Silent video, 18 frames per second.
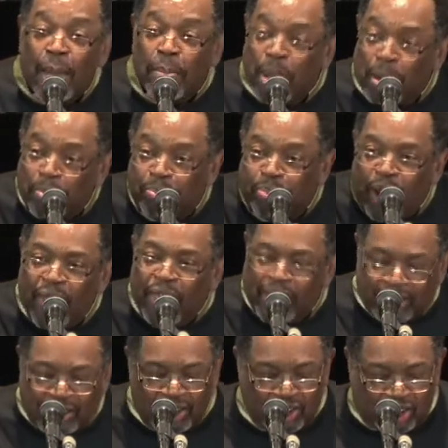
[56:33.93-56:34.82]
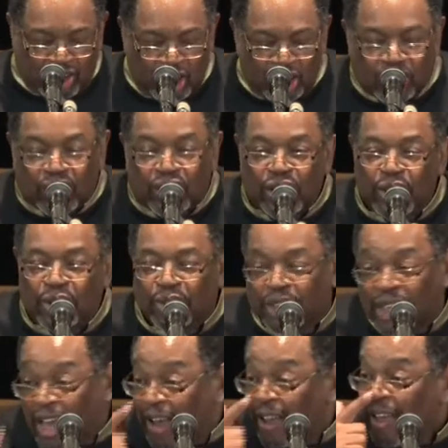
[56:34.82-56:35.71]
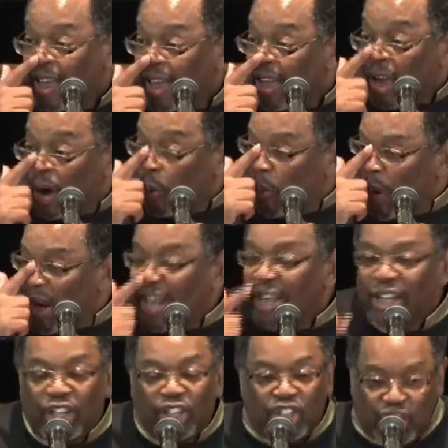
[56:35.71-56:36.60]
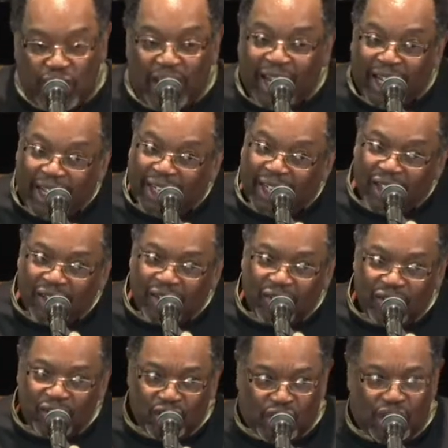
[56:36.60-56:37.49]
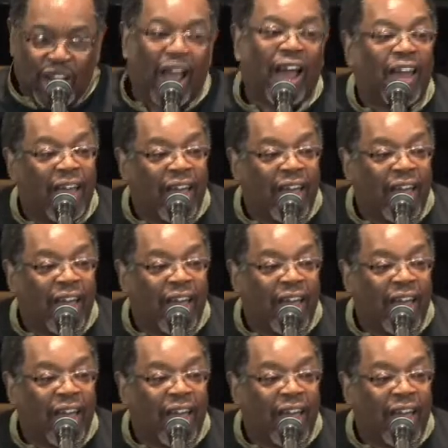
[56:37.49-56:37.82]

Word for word: But brothers and sisters, we need to change